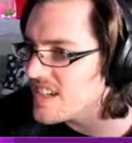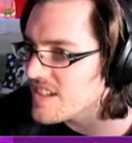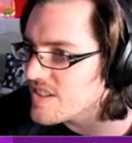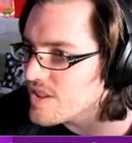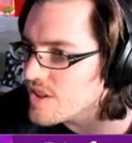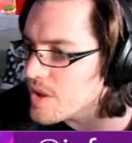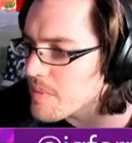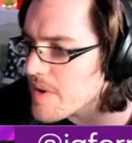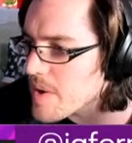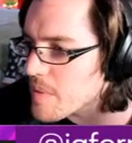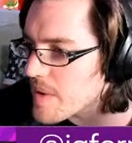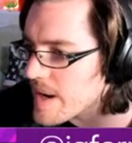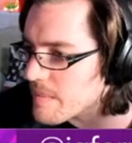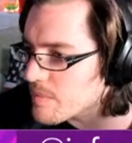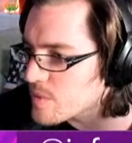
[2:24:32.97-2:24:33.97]
You know, bro,
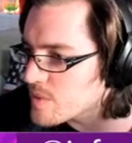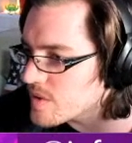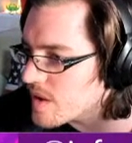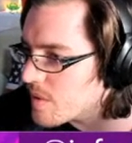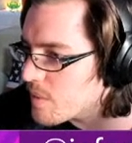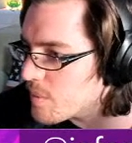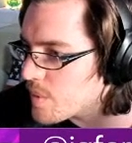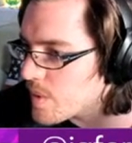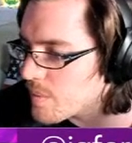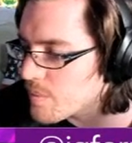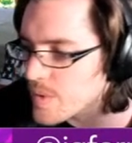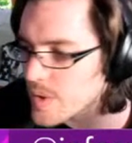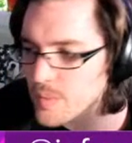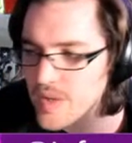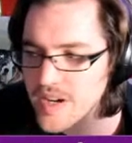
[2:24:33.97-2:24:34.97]

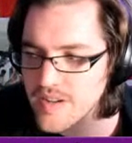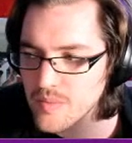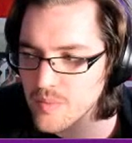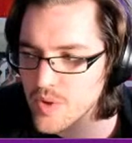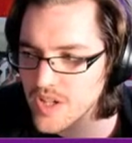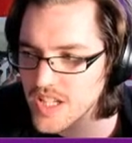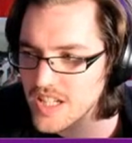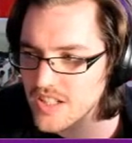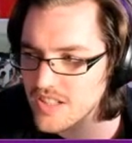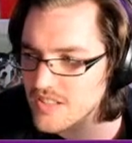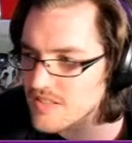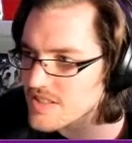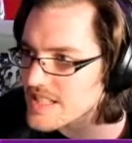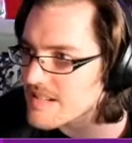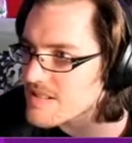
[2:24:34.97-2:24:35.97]
what we are working on?
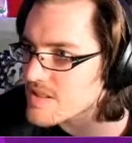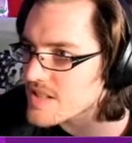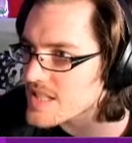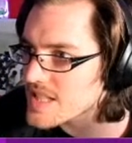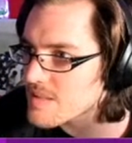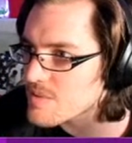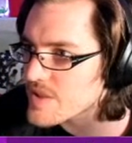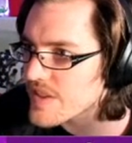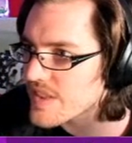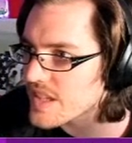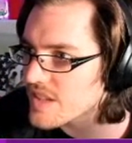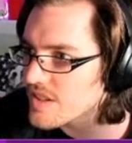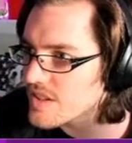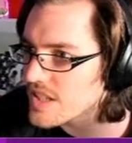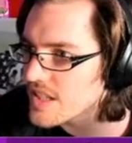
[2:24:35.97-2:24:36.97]
¿Sabes lo que estamos
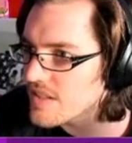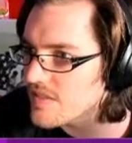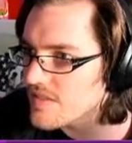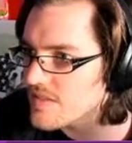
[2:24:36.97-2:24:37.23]
haciendo, tío?